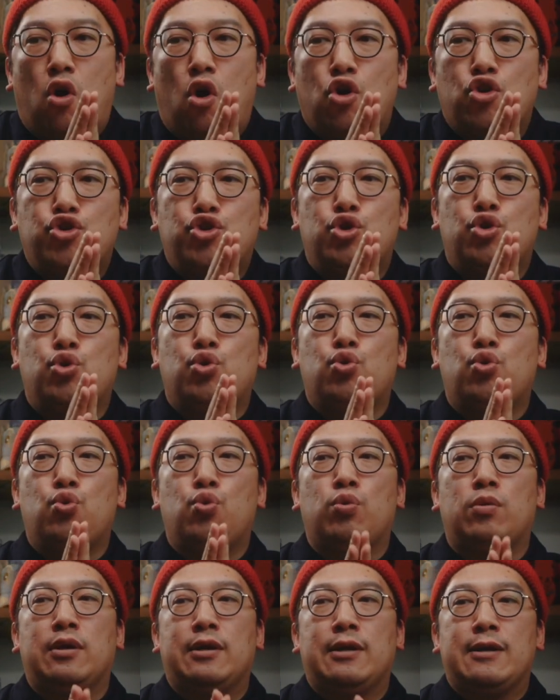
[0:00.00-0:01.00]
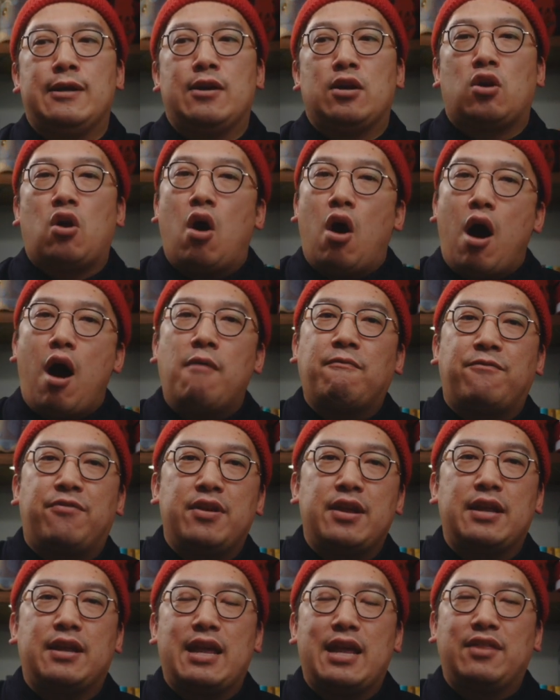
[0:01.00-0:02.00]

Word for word: Are you confident